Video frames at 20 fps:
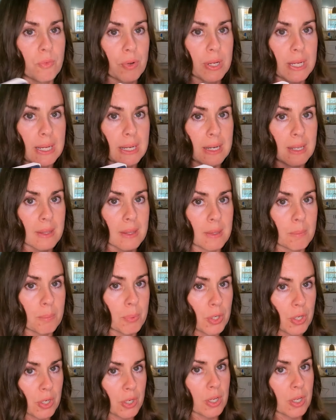read the
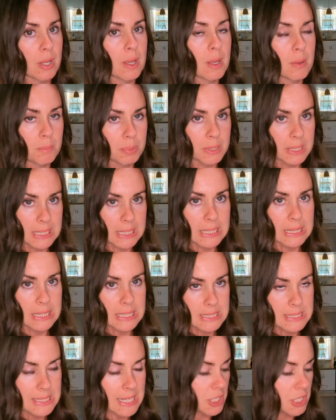book, complete
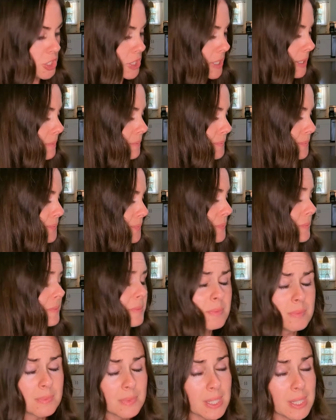the section,
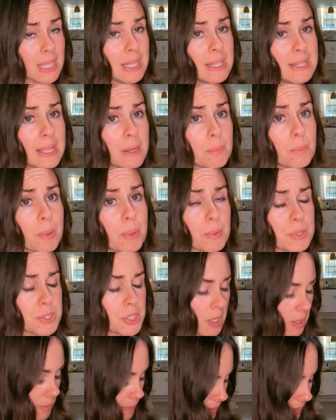and then we will
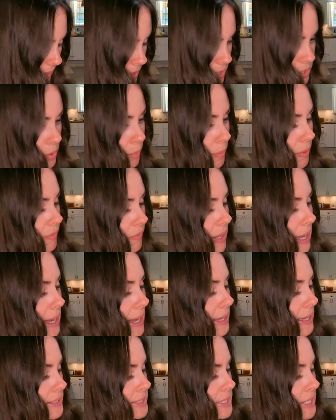talk about it. So we've
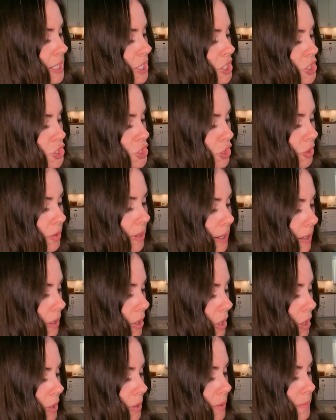got Sherlock
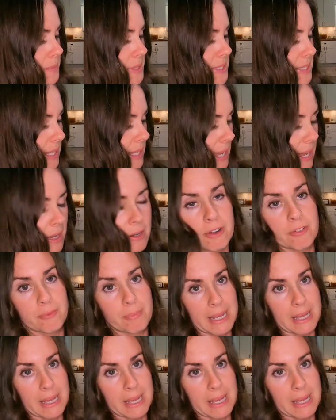Holmes, The Hound of